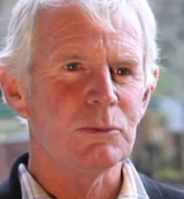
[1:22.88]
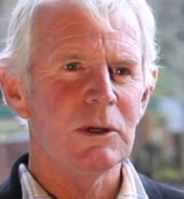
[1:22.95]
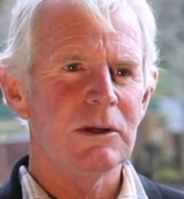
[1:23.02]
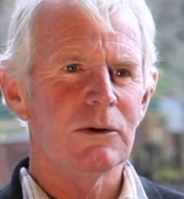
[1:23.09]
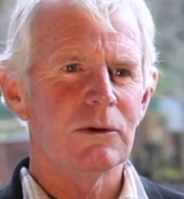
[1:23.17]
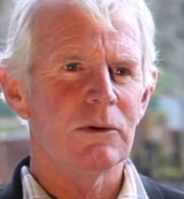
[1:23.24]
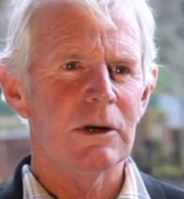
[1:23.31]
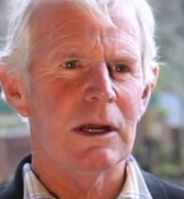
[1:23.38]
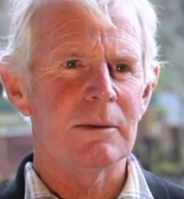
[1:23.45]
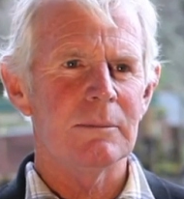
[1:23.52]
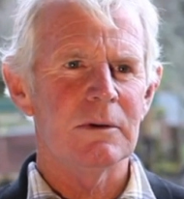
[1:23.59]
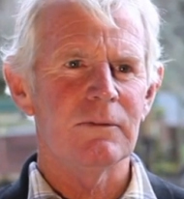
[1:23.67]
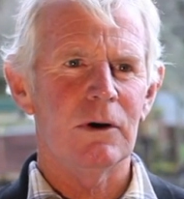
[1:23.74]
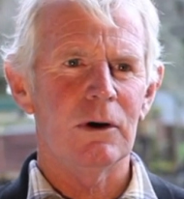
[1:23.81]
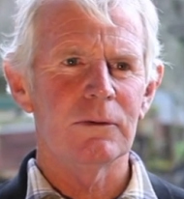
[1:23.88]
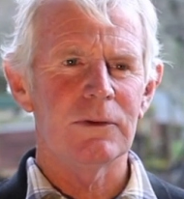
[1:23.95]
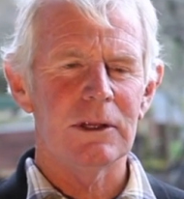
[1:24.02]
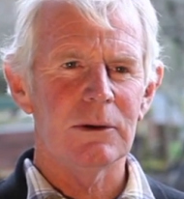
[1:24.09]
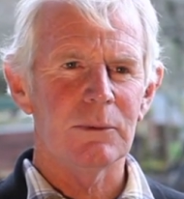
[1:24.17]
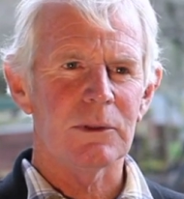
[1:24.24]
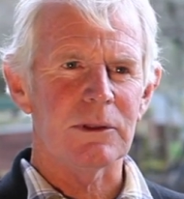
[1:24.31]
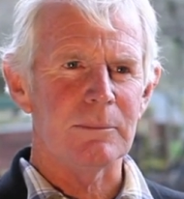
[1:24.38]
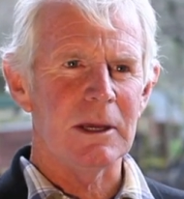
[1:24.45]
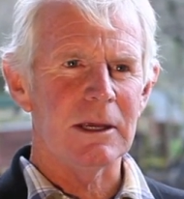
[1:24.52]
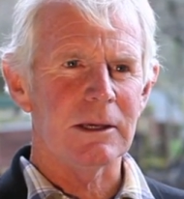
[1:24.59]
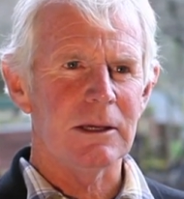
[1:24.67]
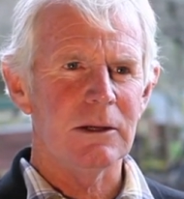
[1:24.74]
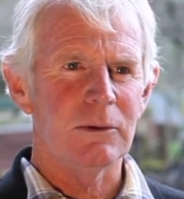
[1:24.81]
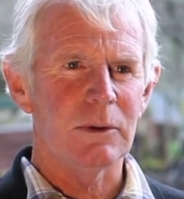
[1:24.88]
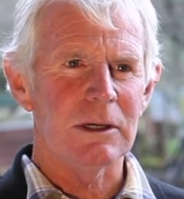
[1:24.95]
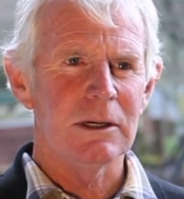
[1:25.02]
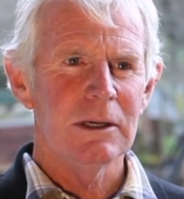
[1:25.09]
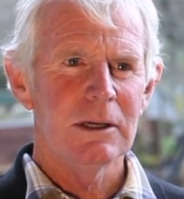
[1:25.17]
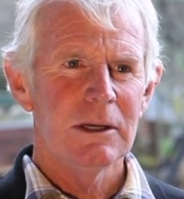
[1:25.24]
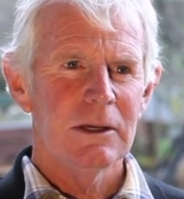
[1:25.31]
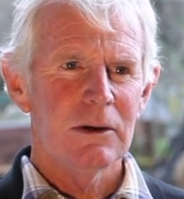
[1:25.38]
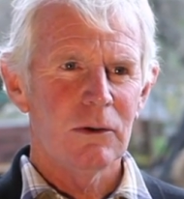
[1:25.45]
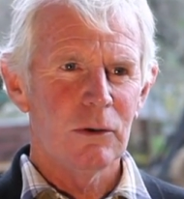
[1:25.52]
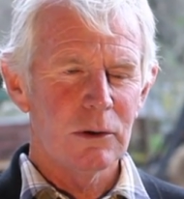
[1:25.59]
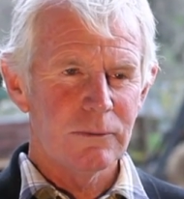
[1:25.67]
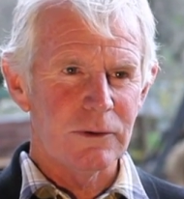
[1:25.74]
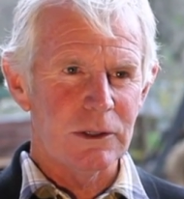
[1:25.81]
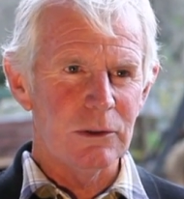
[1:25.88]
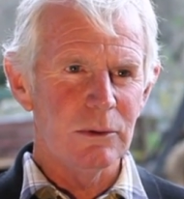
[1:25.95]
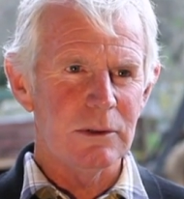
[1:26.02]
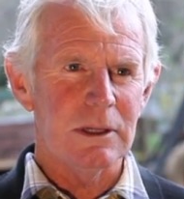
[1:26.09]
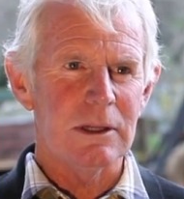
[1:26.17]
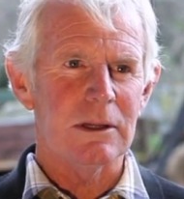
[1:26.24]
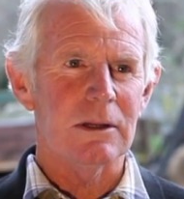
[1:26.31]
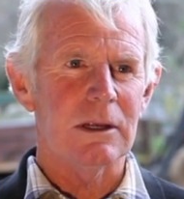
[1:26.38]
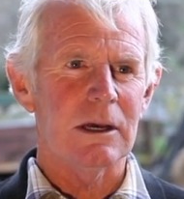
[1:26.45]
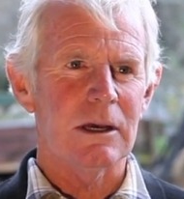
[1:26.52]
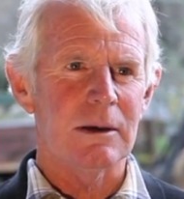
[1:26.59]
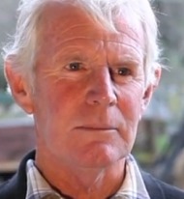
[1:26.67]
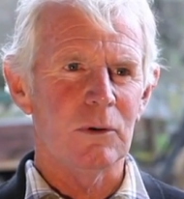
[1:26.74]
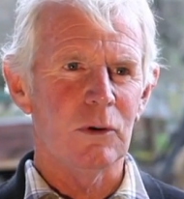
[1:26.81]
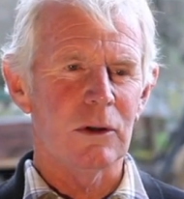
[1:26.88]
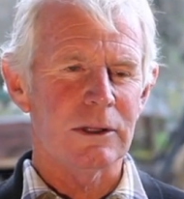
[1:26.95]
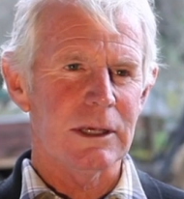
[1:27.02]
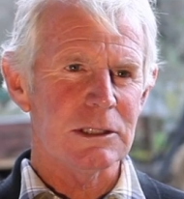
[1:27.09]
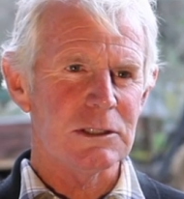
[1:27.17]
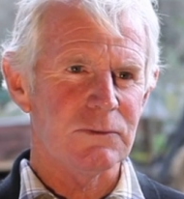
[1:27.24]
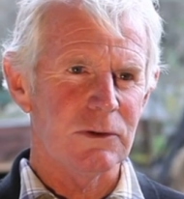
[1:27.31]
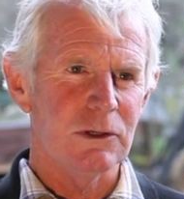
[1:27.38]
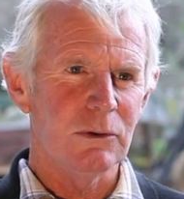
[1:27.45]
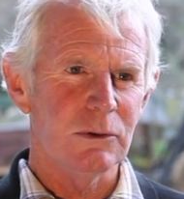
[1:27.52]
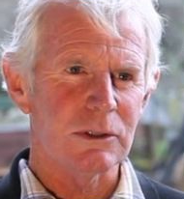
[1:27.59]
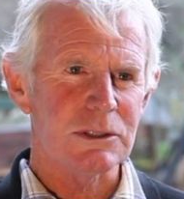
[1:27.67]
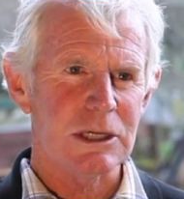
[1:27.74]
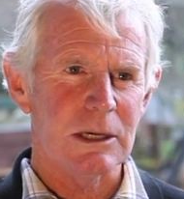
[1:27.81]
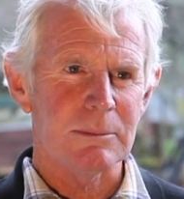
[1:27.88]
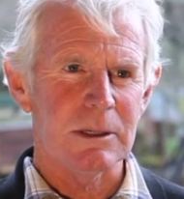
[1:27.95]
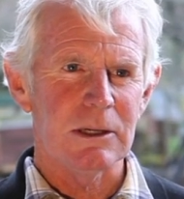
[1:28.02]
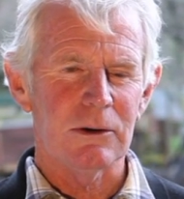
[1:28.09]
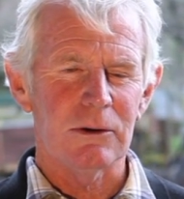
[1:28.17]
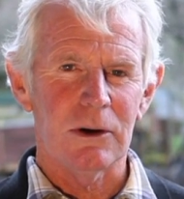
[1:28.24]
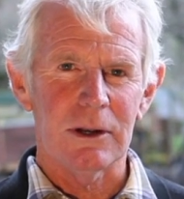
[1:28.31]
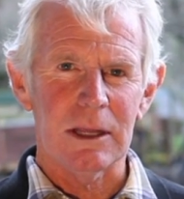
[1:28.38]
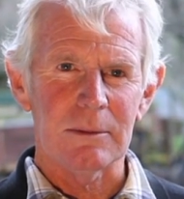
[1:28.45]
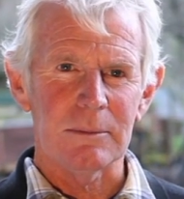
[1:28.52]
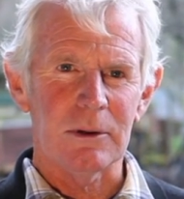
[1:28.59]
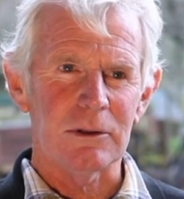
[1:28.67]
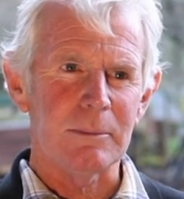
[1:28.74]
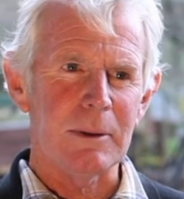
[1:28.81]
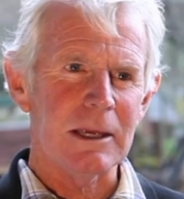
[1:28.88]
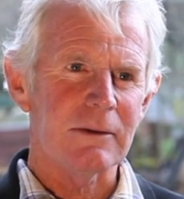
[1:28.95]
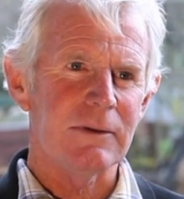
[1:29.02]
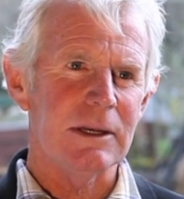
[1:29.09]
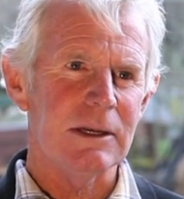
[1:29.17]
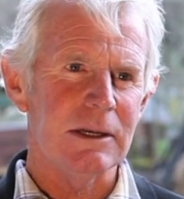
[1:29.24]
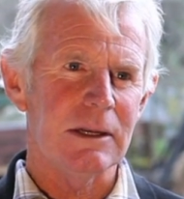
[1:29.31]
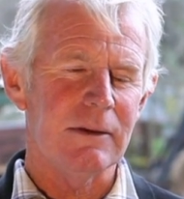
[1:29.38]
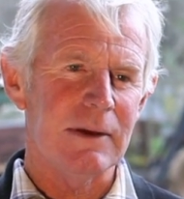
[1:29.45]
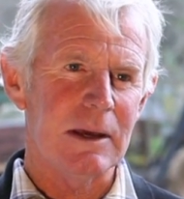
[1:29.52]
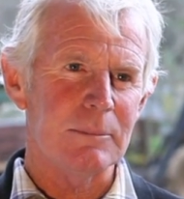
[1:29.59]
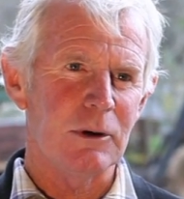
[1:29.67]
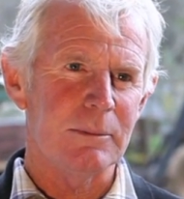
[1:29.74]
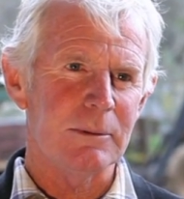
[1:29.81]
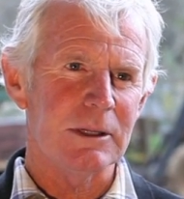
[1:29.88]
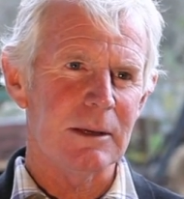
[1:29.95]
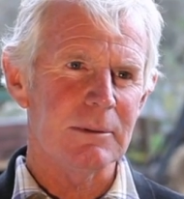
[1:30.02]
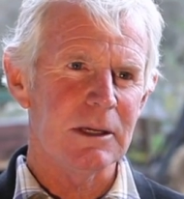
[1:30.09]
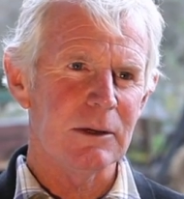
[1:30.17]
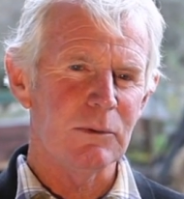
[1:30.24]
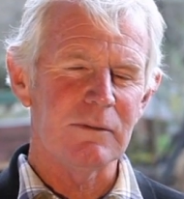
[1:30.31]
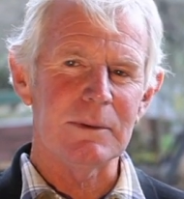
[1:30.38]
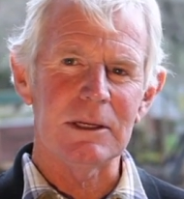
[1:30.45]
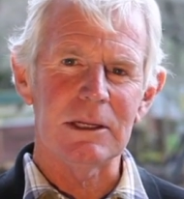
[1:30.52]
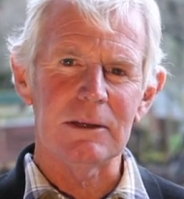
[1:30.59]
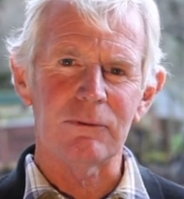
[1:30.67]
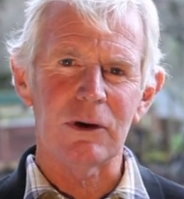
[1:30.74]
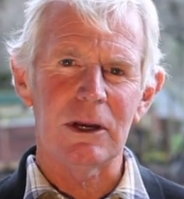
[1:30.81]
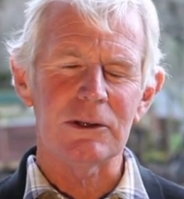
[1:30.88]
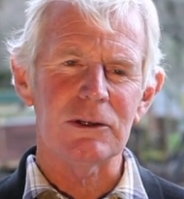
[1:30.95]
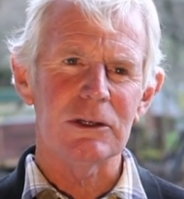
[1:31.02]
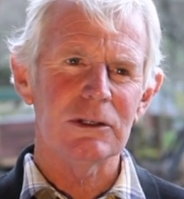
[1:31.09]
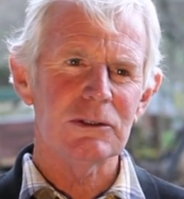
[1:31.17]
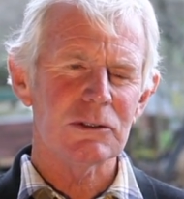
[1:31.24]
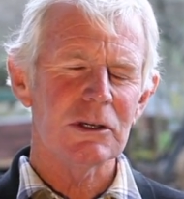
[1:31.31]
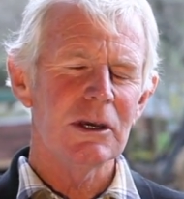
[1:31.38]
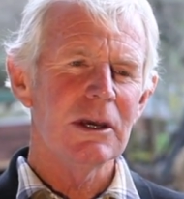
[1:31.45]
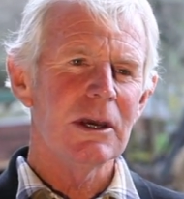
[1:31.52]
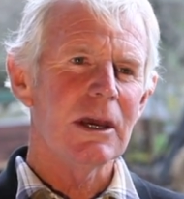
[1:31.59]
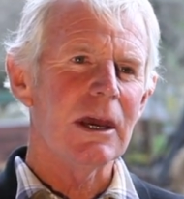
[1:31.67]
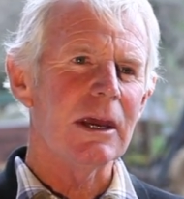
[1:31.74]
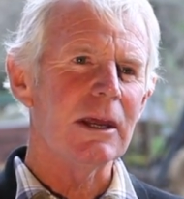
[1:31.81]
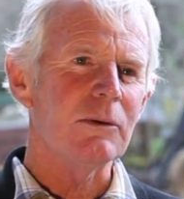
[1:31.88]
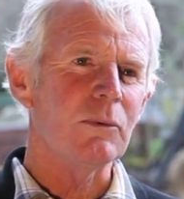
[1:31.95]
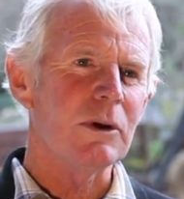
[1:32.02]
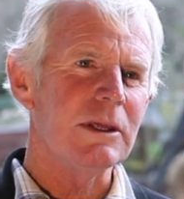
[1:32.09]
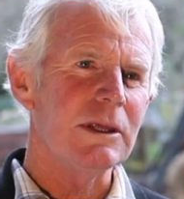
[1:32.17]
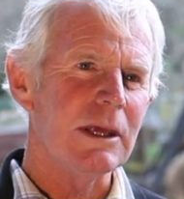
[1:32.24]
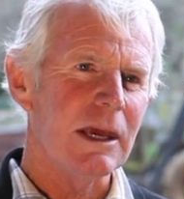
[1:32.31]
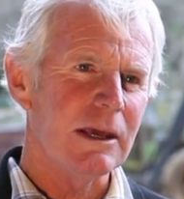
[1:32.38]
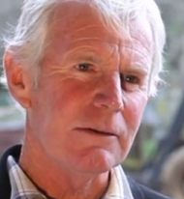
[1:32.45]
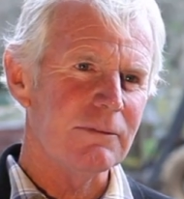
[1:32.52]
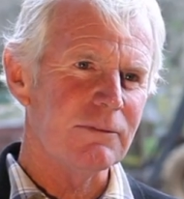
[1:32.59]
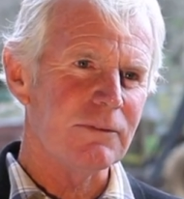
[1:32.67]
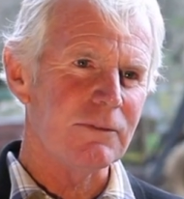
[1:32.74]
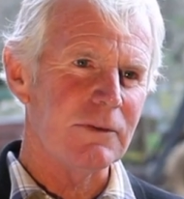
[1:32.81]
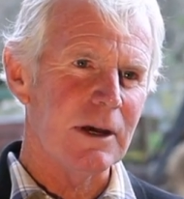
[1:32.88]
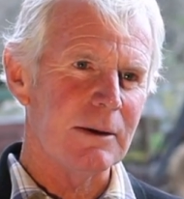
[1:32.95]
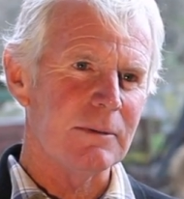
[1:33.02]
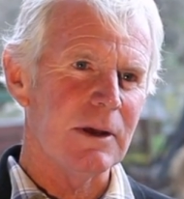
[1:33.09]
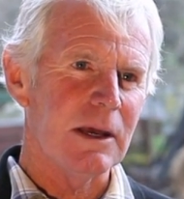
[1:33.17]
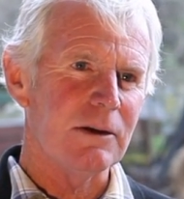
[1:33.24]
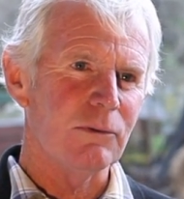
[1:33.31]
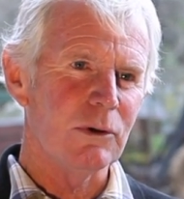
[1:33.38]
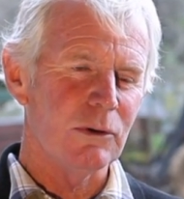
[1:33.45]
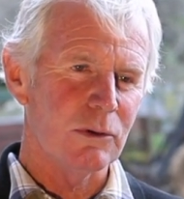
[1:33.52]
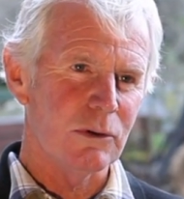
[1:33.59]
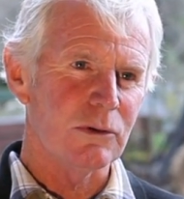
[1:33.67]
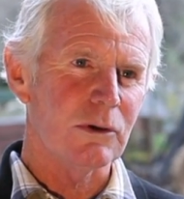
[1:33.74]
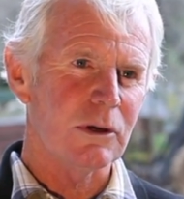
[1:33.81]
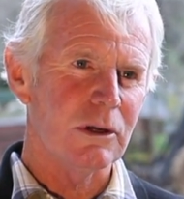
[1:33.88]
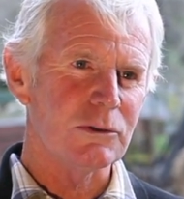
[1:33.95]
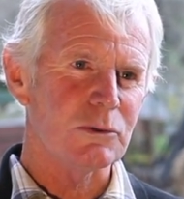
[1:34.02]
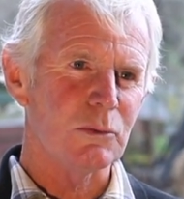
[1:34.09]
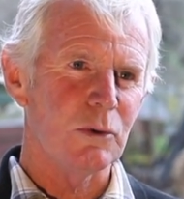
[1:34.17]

We're um, involved here with the Mangahewa oil field, eh, um, oil and gas field. It's up here on our on the back of end of our property up here. We've been here for eight years, and we have um, had a real good close